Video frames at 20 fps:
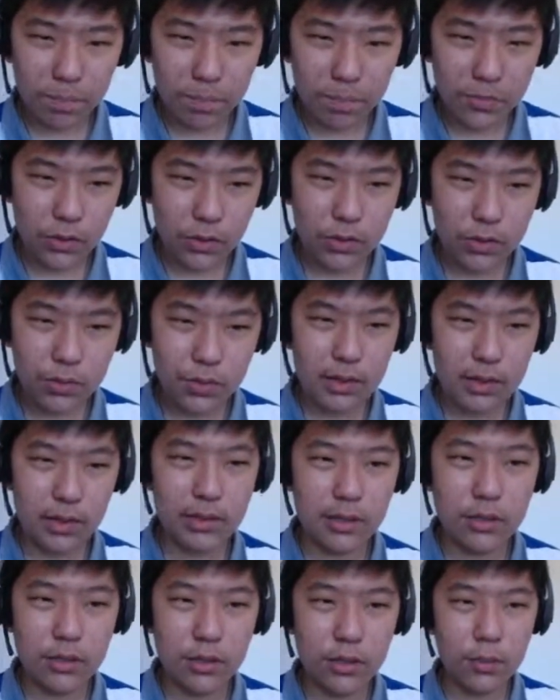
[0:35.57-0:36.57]
Which means
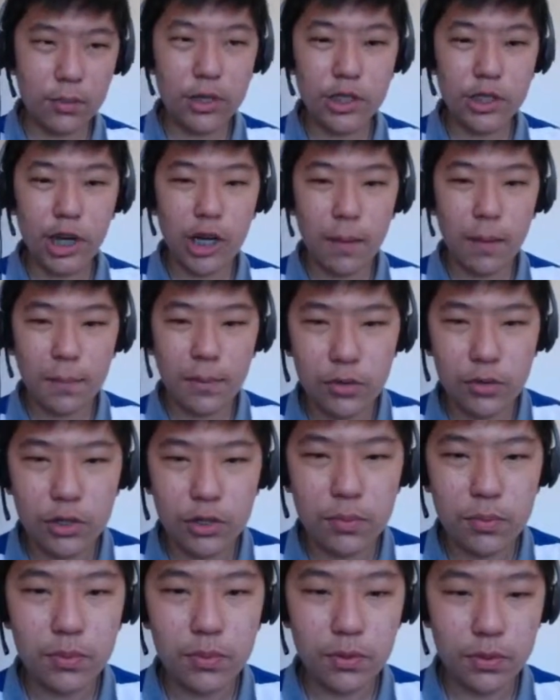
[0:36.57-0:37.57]
there's too much happening,
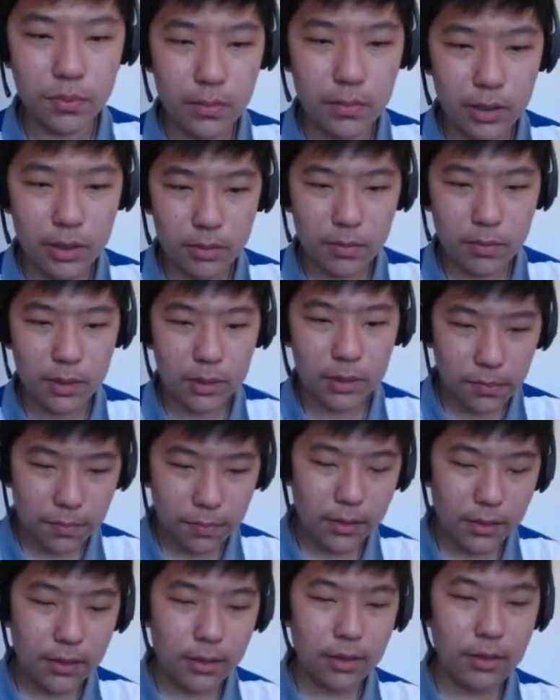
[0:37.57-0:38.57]
which means my
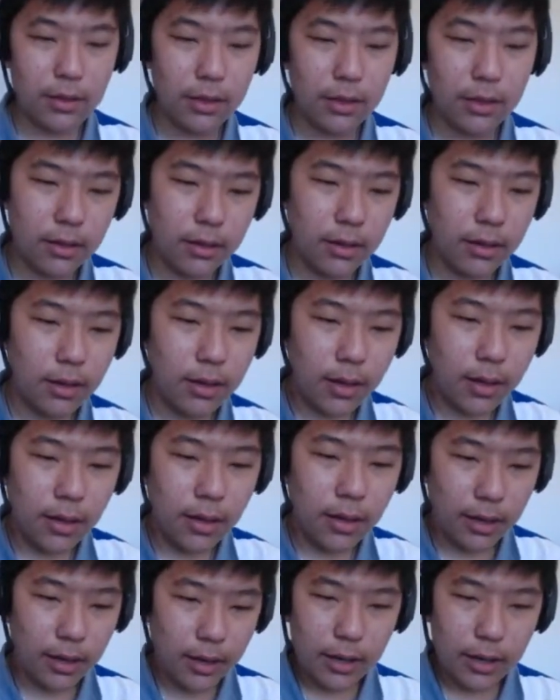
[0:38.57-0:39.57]
computer can't
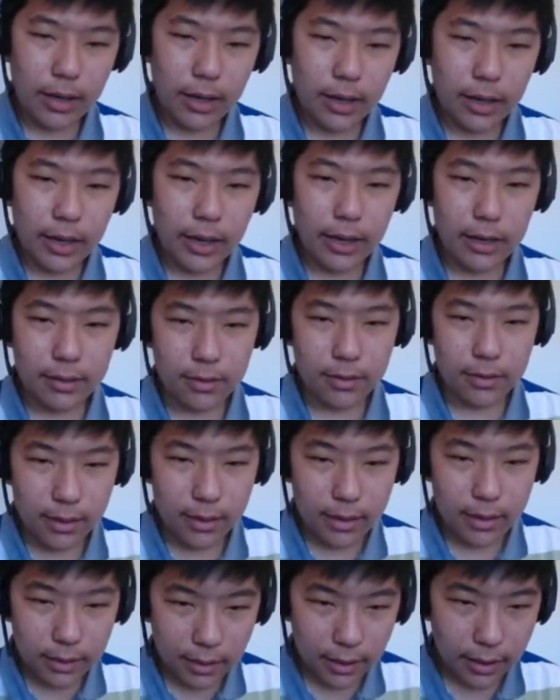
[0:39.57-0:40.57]
handle
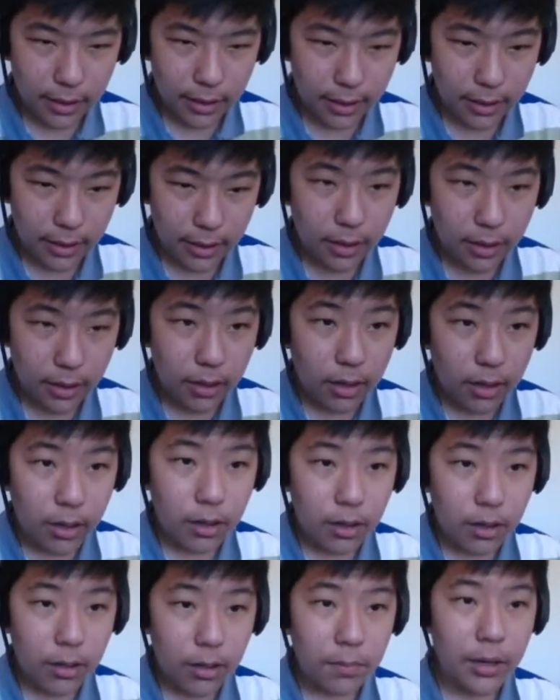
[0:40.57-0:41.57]
it.
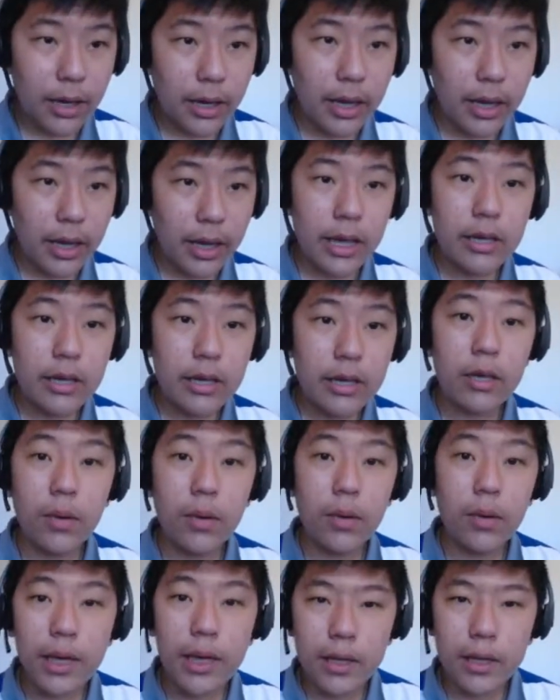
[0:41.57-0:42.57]
But
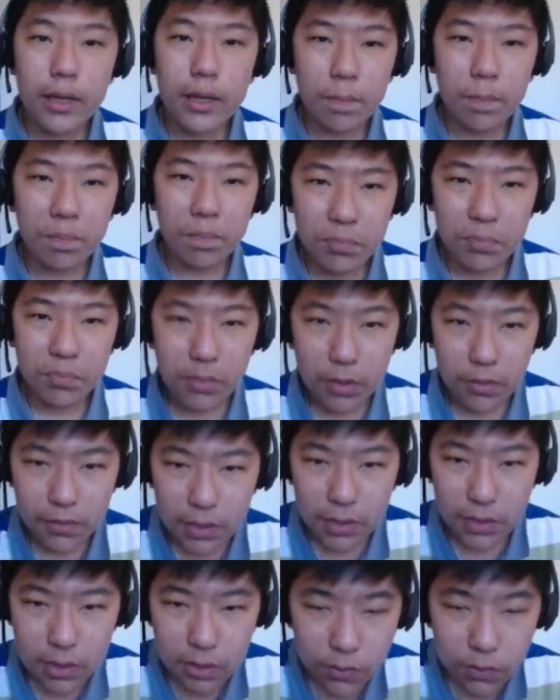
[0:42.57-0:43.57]
anyway,
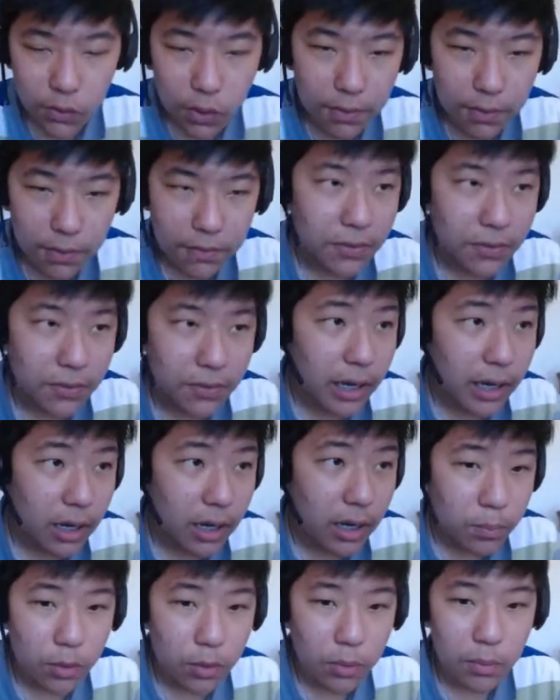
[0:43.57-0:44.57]
first of all, I figured out a
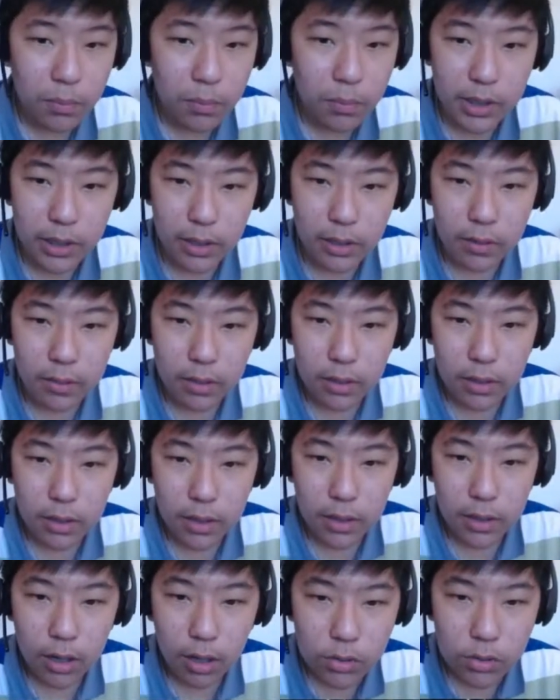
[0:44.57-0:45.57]
problem here.
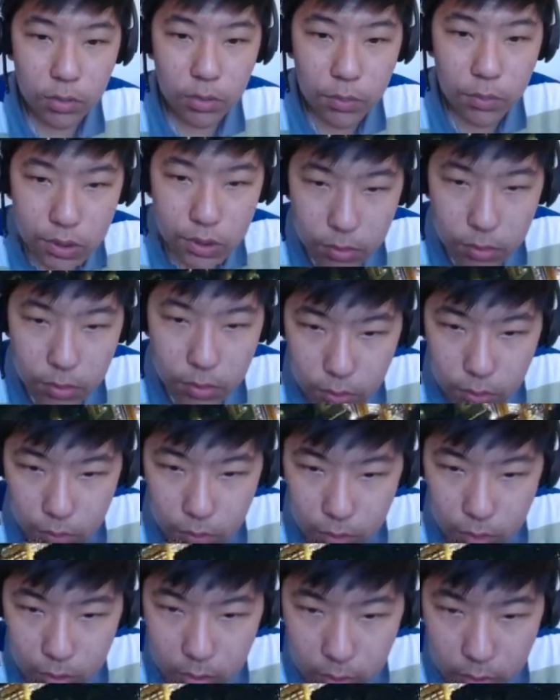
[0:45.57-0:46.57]
I was always...
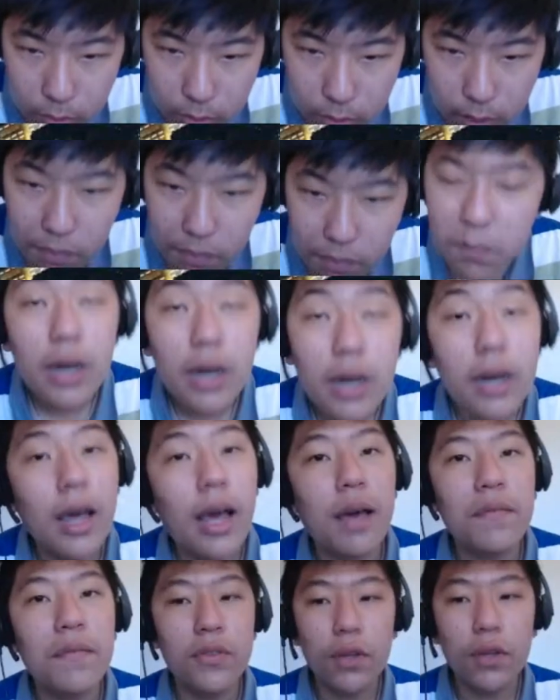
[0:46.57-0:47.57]
Never mind, I
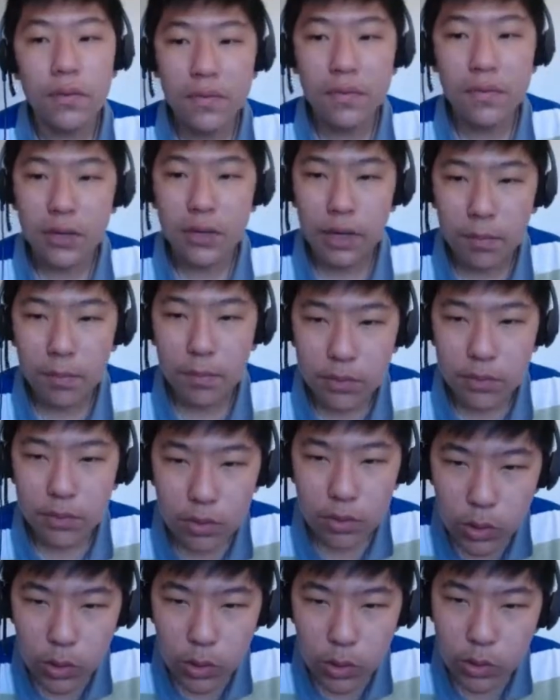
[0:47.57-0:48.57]
have not figured out. Because I
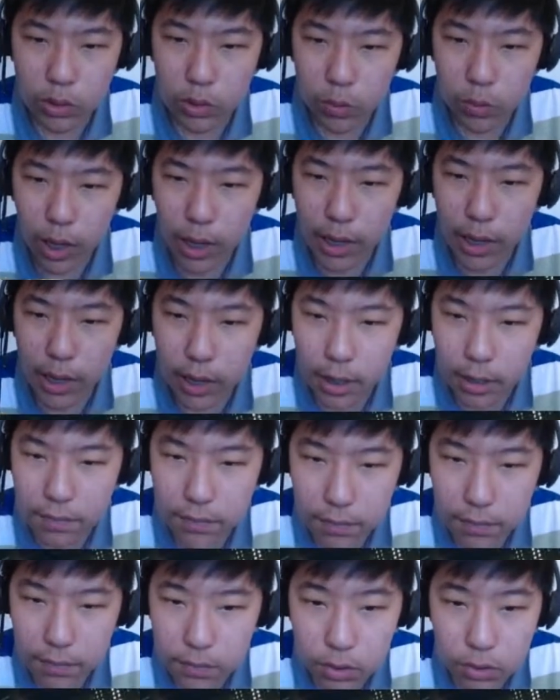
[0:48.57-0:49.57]
was wondering why I have
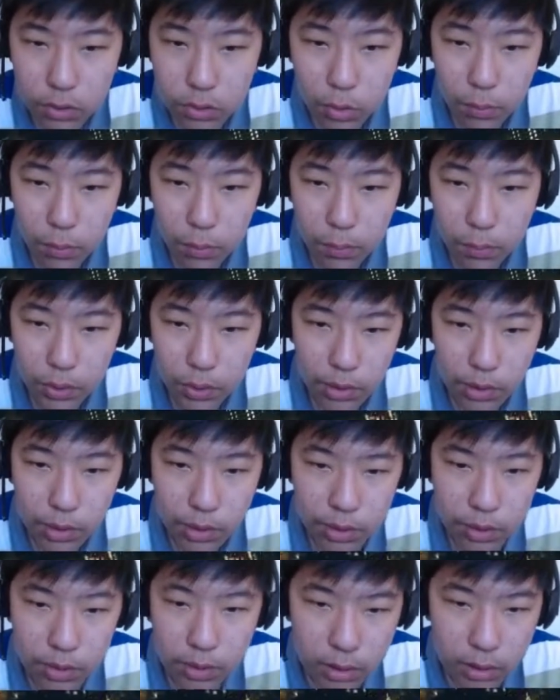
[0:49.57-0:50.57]
never got tall buildings.